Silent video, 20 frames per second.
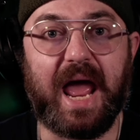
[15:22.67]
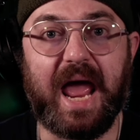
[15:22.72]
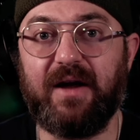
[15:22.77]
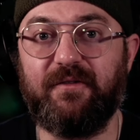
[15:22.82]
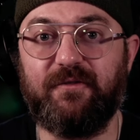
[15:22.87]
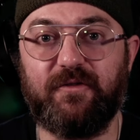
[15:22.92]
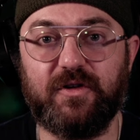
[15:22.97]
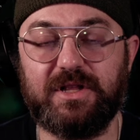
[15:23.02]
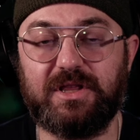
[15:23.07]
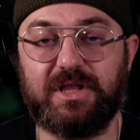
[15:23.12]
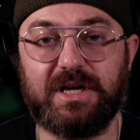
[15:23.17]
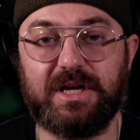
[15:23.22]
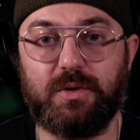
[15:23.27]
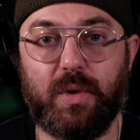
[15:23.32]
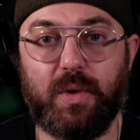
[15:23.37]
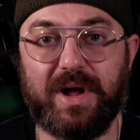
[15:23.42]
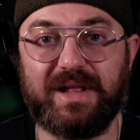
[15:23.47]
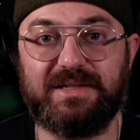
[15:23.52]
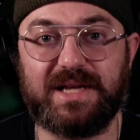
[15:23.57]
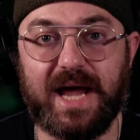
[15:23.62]

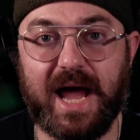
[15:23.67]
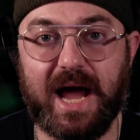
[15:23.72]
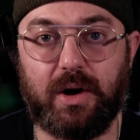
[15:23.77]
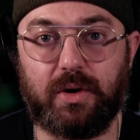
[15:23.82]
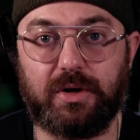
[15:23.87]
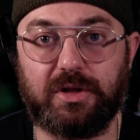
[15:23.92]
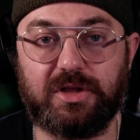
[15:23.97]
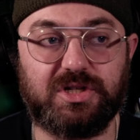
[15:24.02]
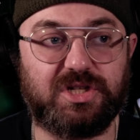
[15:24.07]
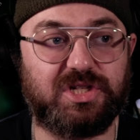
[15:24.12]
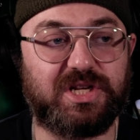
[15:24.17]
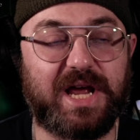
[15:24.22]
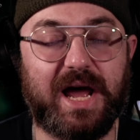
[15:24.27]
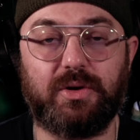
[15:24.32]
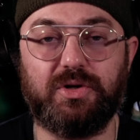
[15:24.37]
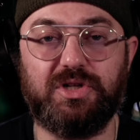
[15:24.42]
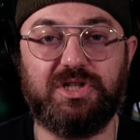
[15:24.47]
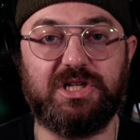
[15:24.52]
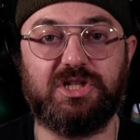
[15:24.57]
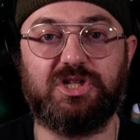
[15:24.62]
everything went down. The
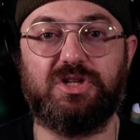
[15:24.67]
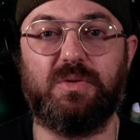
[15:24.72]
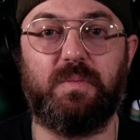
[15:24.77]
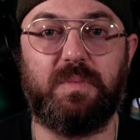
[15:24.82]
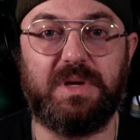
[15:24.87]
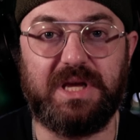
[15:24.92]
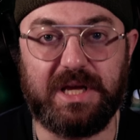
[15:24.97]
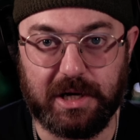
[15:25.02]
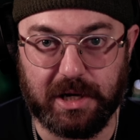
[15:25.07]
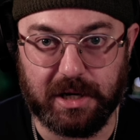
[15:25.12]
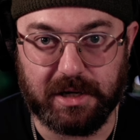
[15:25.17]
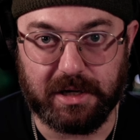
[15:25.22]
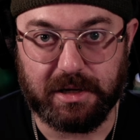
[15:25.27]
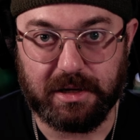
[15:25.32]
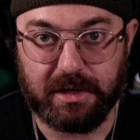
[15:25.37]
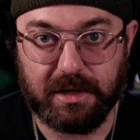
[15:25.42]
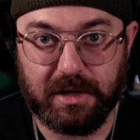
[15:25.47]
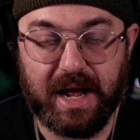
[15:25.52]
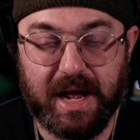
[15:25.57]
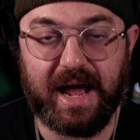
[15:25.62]
sound disappeared,
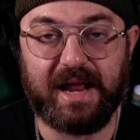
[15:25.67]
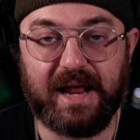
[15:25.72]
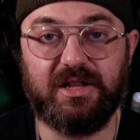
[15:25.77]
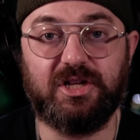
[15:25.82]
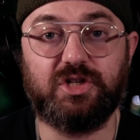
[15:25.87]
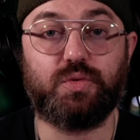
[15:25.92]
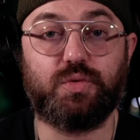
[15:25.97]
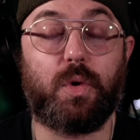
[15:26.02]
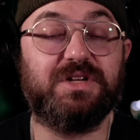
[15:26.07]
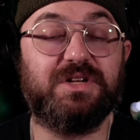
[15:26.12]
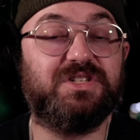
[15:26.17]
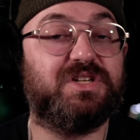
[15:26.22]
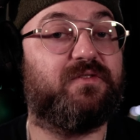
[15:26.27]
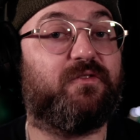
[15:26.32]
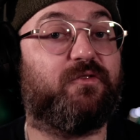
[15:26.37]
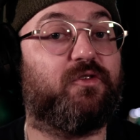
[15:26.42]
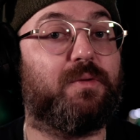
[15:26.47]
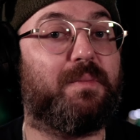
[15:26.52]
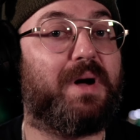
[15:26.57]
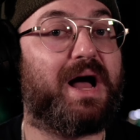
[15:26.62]
and this
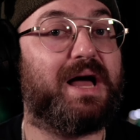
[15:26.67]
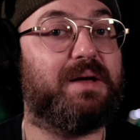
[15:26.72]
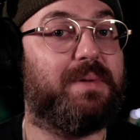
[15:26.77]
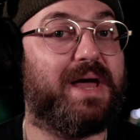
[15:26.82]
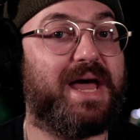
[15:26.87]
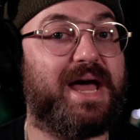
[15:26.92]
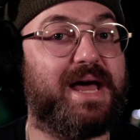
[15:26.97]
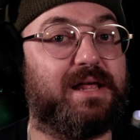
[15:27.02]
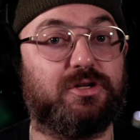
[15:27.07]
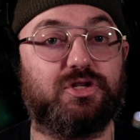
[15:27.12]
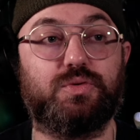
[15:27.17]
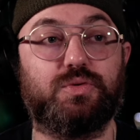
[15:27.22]
wasn't for my band.